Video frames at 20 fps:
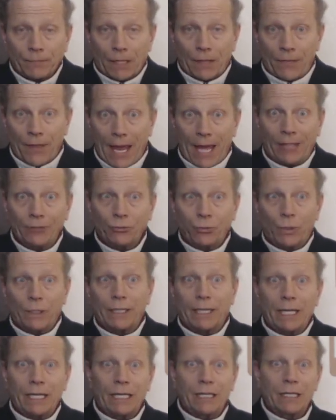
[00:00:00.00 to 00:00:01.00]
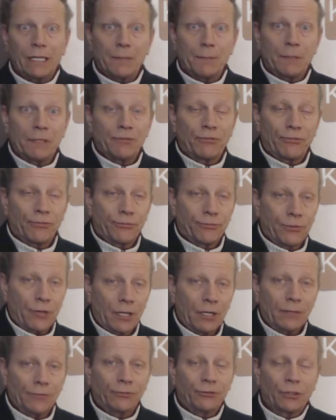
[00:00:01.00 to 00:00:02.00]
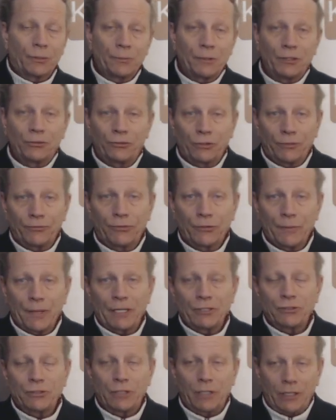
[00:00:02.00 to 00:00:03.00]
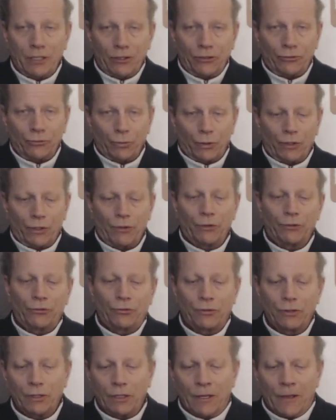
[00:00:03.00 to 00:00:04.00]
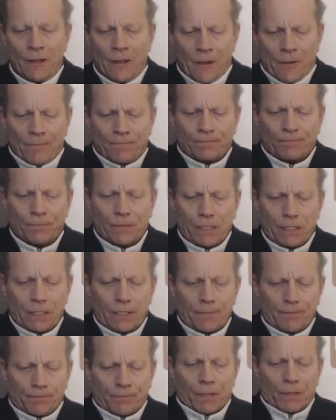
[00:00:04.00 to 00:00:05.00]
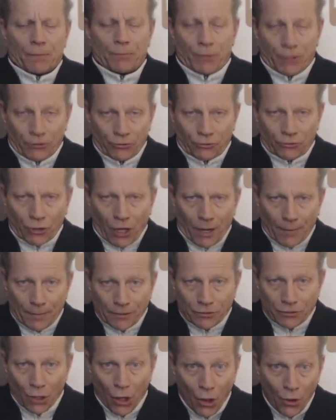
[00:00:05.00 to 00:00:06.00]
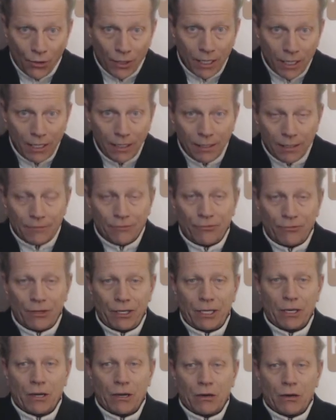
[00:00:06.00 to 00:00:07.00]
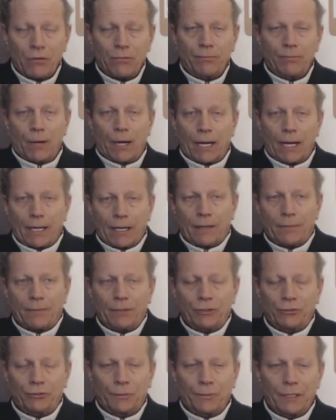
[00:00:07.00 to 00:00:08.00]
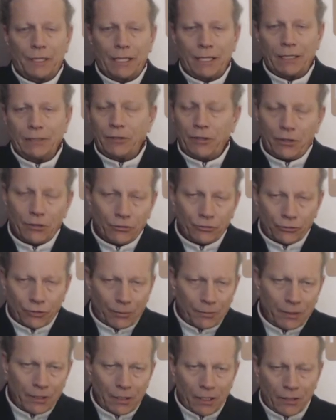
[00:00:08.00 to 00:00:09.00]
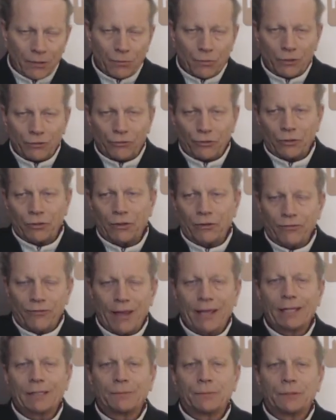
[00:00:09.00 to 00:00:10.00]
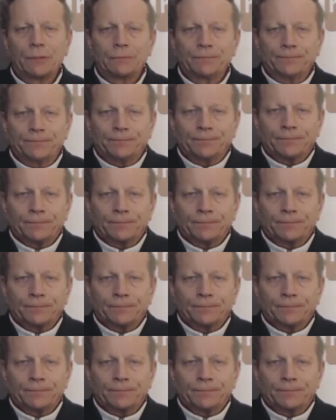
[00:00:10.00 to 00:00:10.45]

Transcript: And that's what getting them in front of some of this information is, whether it's the the uh, business opportunity video by uh, Mr. McGinty or some of the other ones that are available